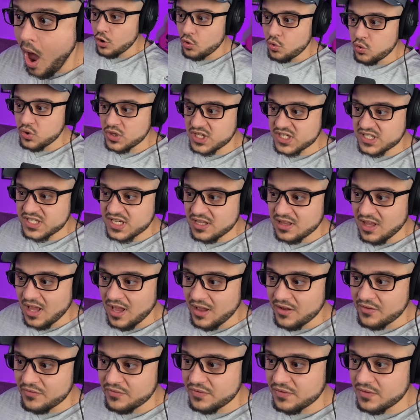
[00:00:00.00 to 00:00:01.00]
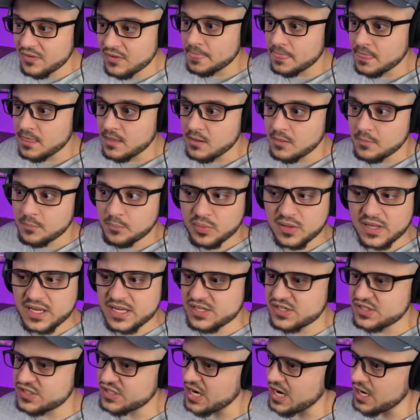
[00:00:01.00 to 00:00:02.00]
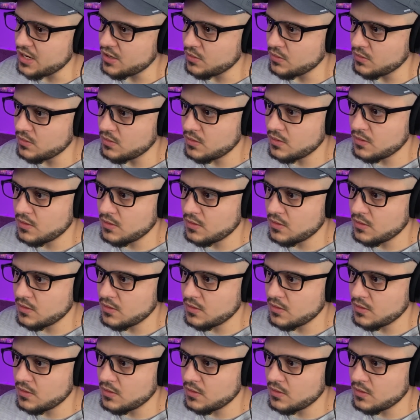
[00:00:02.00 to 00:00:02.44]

Who does he love? Please, channel.